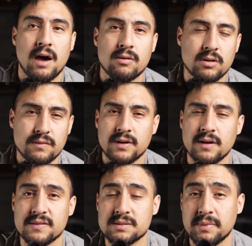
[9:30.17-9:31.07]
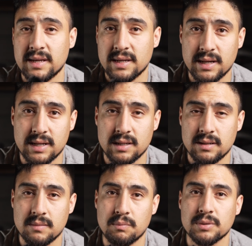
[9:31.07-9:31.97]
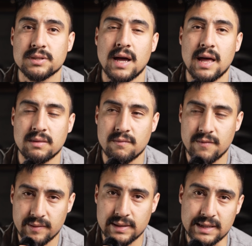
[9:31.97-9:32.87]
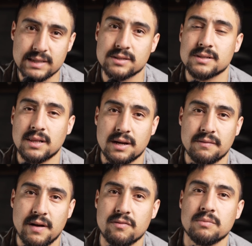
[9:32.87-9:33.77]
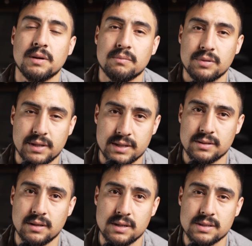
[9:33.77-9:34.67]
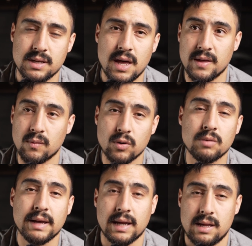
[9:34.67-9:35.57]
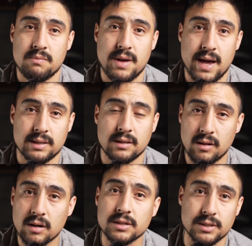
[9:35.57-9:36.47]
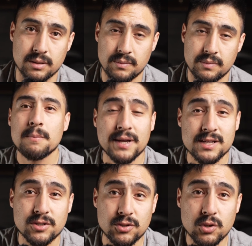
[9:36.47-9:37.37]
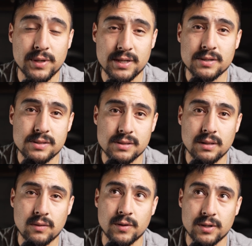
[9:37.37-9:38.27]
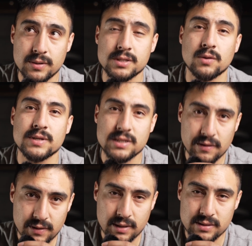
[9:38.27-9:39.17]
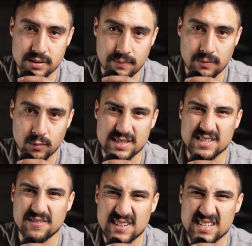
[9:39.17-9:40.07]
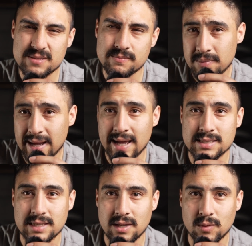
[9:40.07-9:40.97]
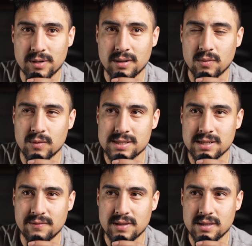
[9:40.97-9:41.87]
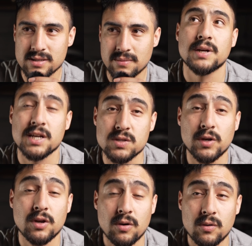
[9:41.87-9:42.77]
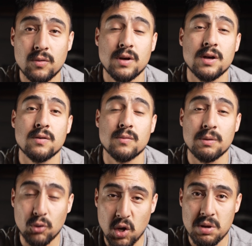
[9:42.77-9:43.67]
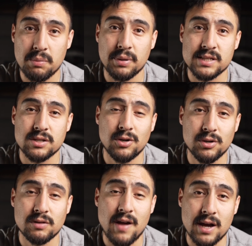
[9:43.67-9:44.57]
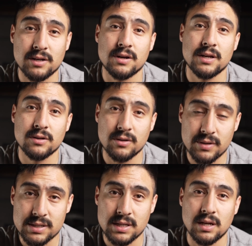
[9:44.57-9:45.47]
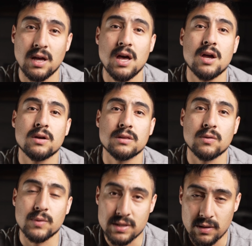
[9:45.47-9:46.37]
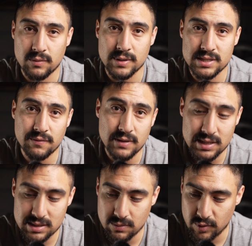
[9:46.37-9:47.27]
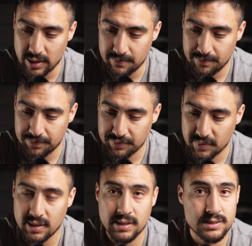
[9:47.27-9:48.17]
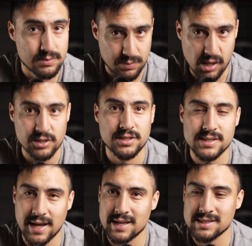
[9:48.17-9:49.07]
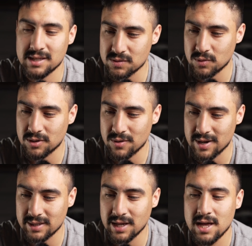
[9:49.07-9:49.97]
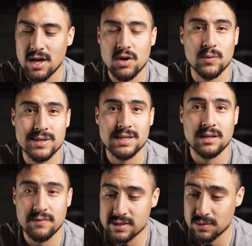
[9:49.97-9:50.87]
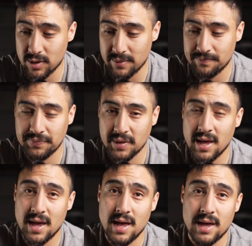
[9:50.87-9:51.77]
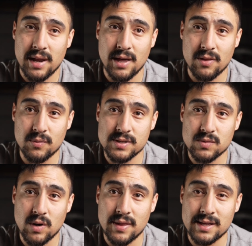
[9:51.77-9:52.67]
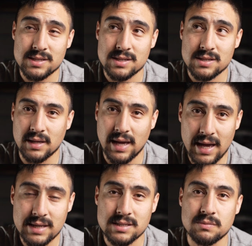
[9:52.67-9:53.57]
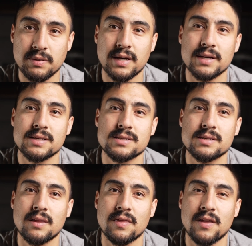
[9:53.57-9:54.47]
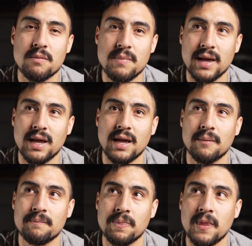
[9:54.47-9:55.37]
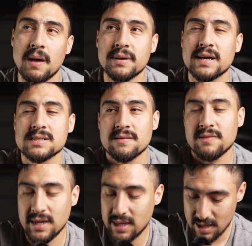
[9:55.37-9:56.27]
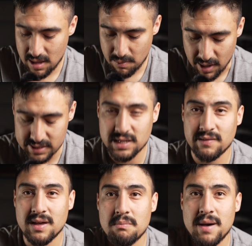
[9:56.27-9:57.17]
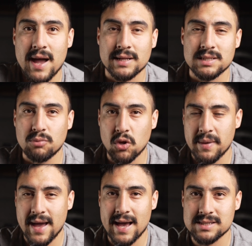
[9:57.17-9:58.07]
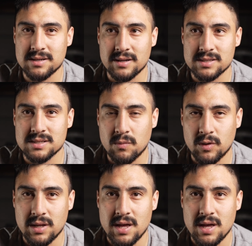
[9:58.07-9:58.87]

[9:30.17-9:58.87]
I don't know if enough is being done, but at the very least, there's a lot of effort being put into this. It will make an impact in the long term, because you do reduce the recidivism. I can't say that word, recidivism, because we know employment plays a huge factor in decreasing the recidivism rate. Apologies, I can't say this word correctly. Recidivism rate. Now, the reason why that's the case is because they're making because of the positive impact employment has on someone.